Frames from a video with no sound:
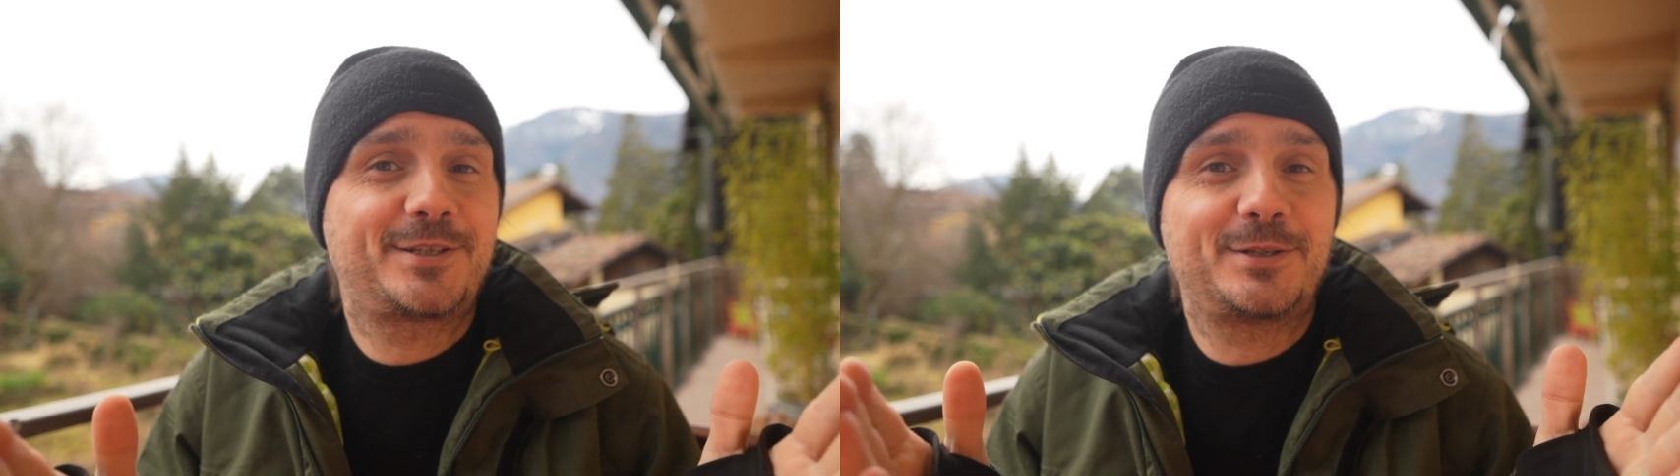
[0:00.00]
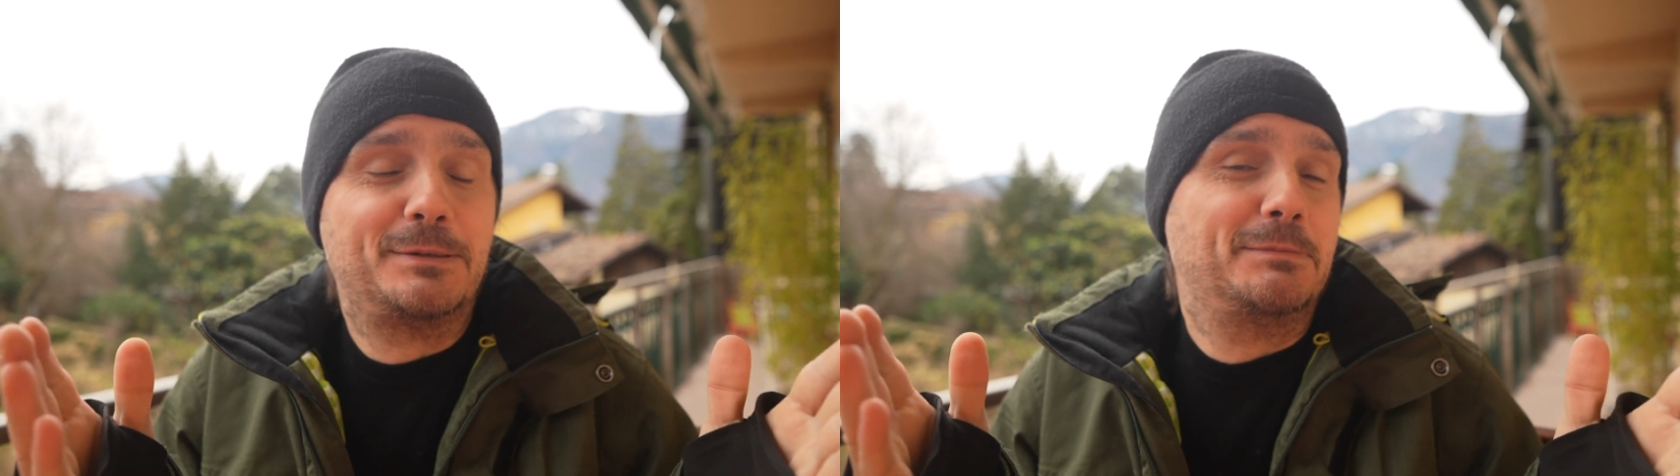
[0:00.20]

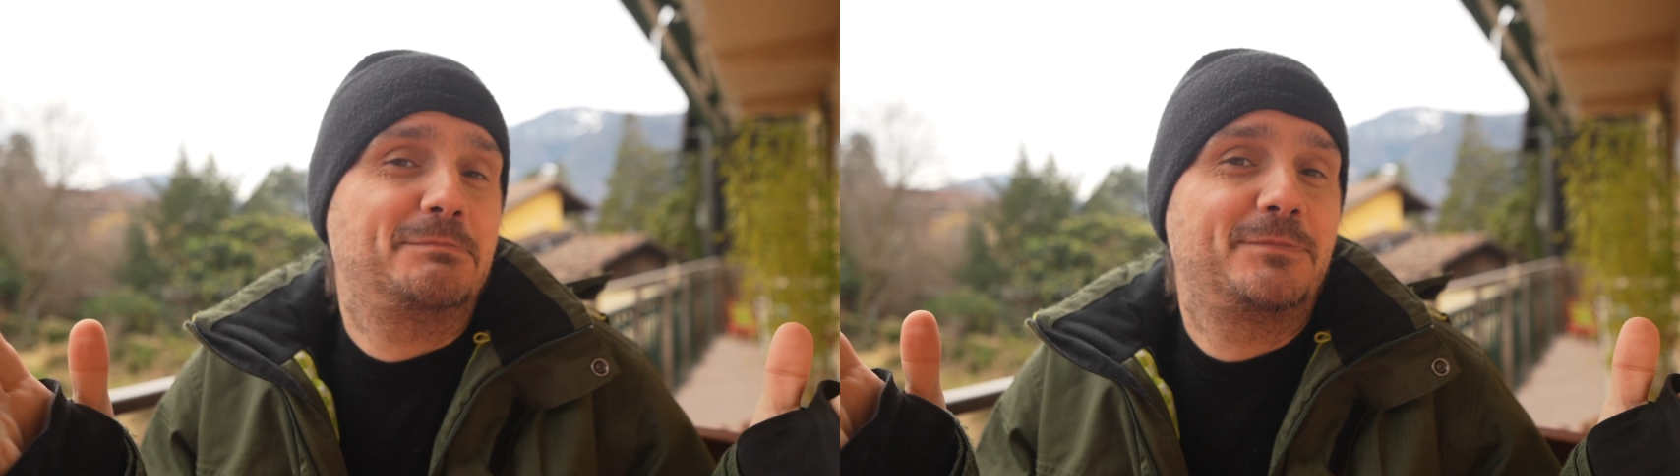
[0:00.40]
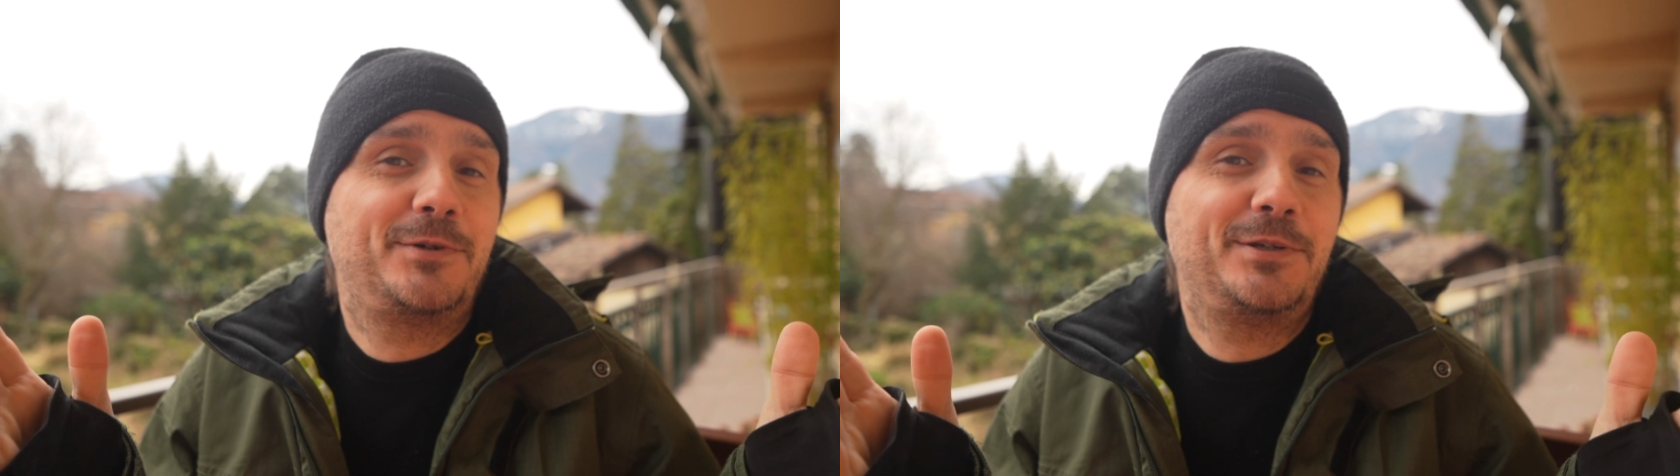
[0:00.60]
so
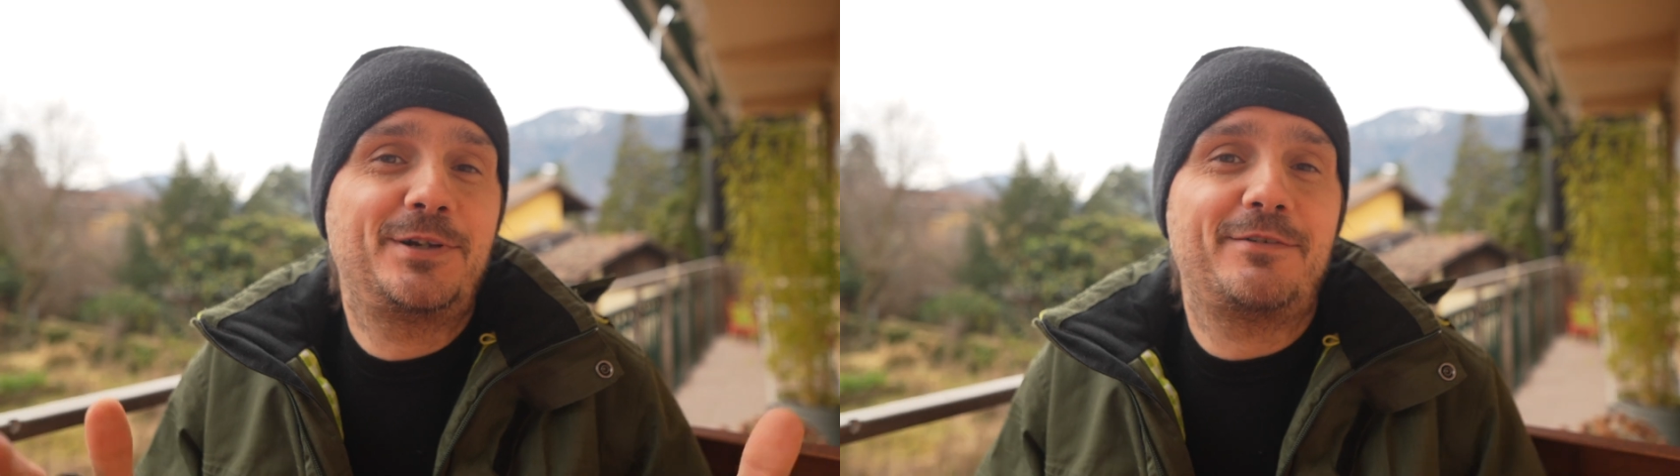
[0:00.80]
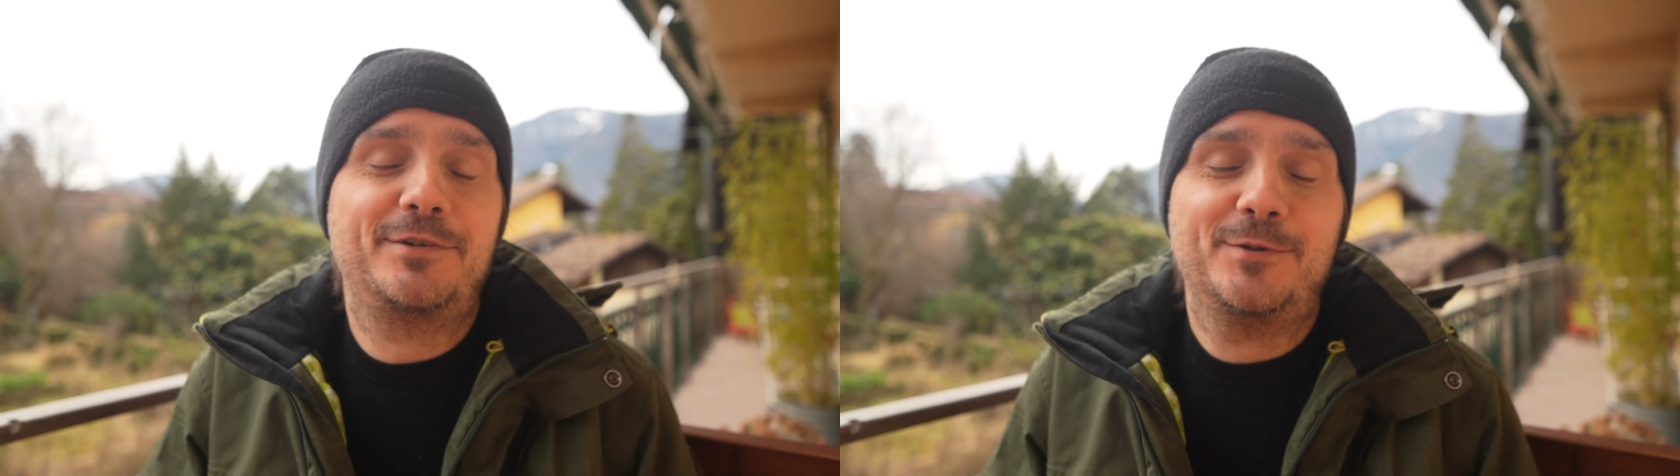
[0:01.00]
you
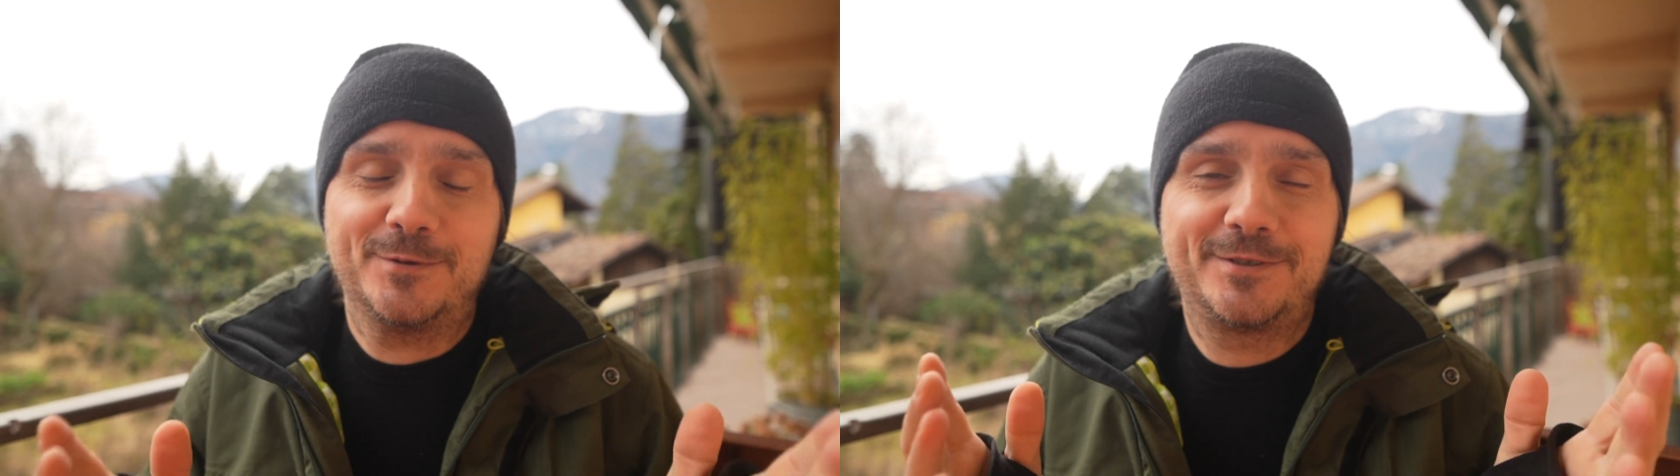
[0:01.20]
never know.